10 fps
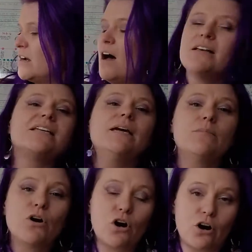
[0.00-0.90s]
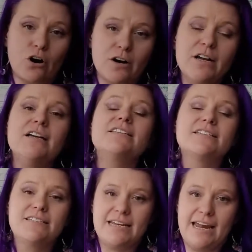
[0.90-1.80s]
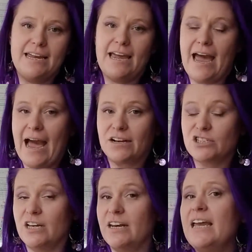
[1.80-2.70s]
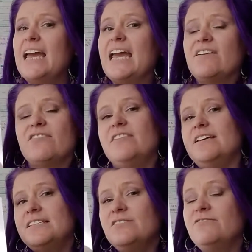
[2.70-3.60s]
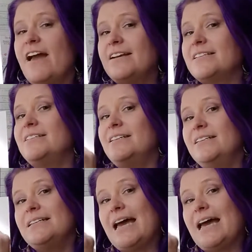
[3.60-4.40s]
cause him or her to take action. If this event didn't